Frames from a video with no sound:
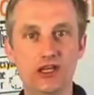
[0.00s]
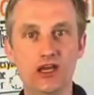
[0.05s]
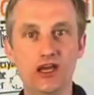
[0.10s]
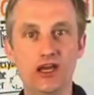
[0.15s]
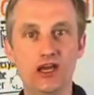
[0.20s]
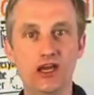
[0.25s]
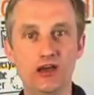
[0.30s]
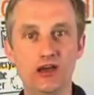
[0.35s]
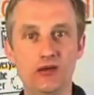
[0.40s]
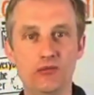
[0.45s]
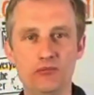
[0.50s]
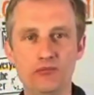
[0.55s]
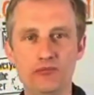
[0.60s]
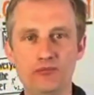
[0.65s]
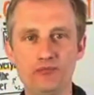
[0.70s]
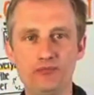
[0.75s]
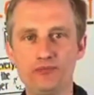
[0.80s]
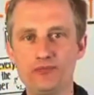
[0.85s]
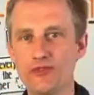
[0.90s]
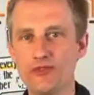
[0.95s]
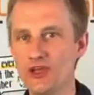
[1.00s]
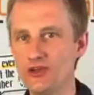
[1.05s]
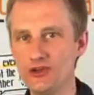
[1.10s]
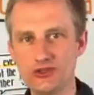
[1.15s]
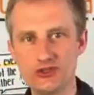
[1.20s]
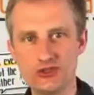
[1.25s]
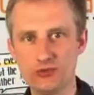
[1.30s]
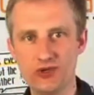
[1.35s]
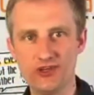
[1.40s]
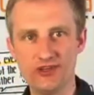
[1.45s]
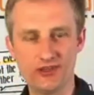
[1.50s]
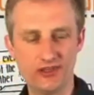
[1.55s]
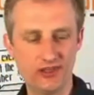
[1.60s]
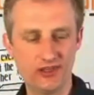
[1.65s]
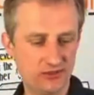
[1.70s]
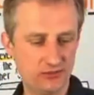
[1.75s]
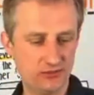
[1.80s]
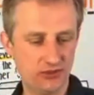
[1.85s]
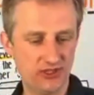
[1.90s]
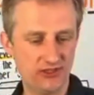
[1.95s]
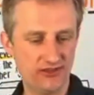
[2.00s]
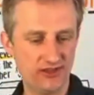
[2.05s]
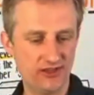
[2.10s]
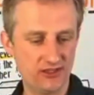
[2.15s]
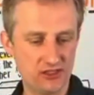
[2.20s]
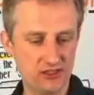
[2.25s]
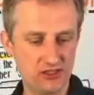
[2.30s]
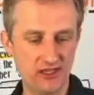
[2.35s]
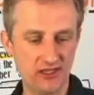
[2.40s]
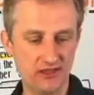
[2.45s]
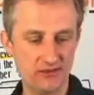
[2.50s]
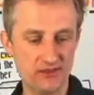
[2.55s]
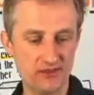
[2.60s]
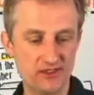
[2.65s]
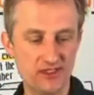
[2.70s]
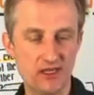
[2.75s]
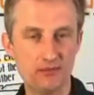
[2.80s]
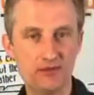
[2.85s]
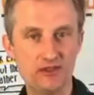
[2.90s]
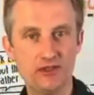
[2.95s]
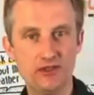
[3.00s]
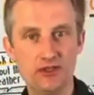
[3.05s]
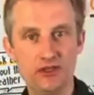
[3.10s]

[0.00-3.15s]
Not sure whether kids will just actually accept,